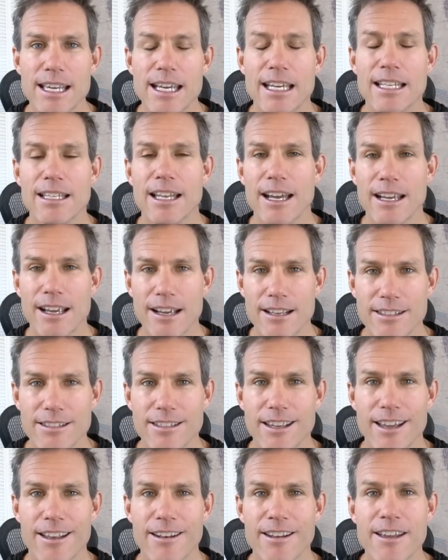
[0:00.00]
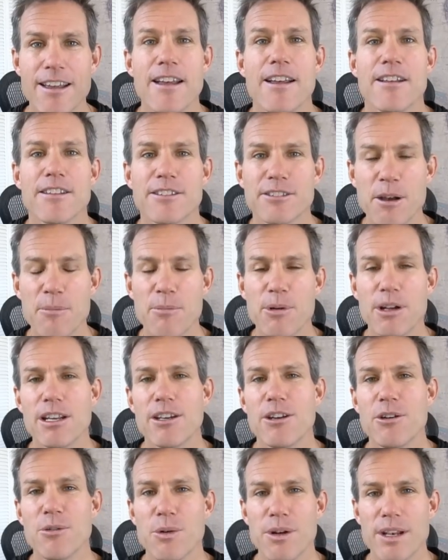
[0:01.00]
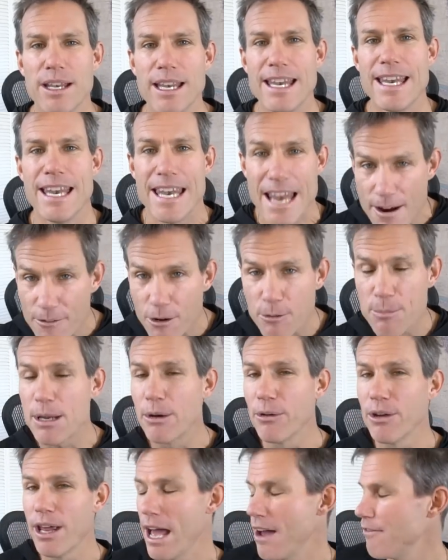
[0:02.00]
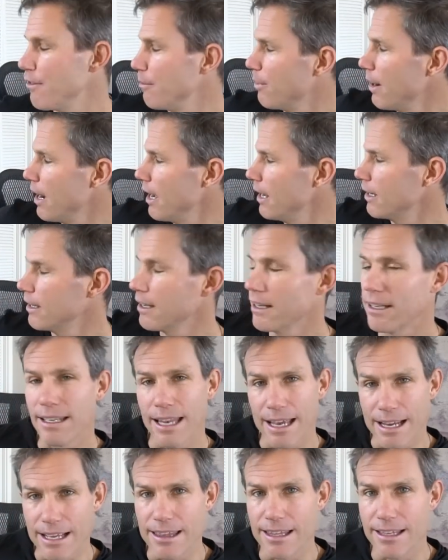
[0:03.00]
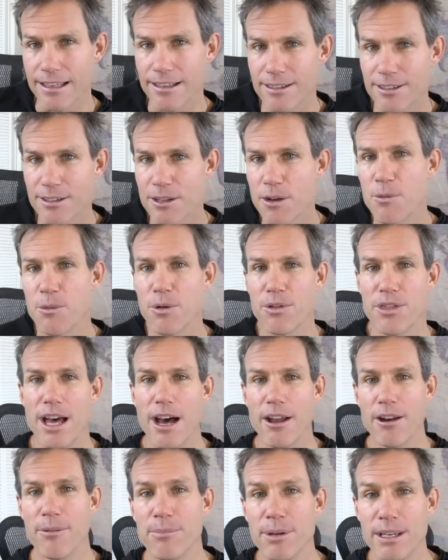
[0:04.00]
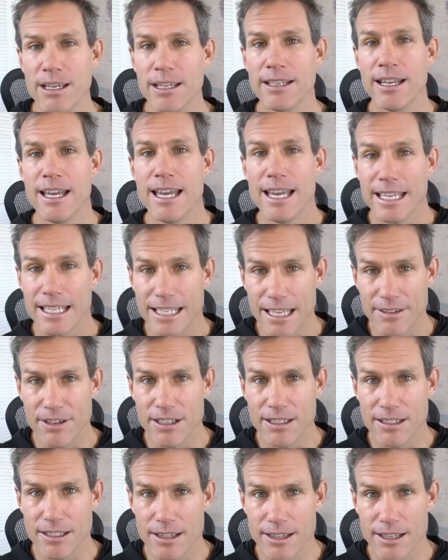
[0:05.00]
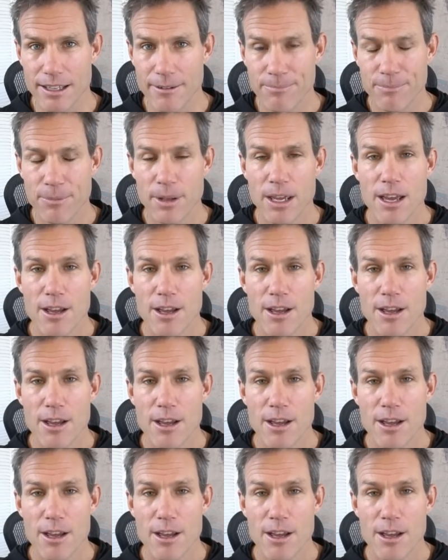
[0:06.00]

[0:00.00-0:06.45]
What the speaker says: And like I said, somebody who would never be able to have a bike like this without it being given to them.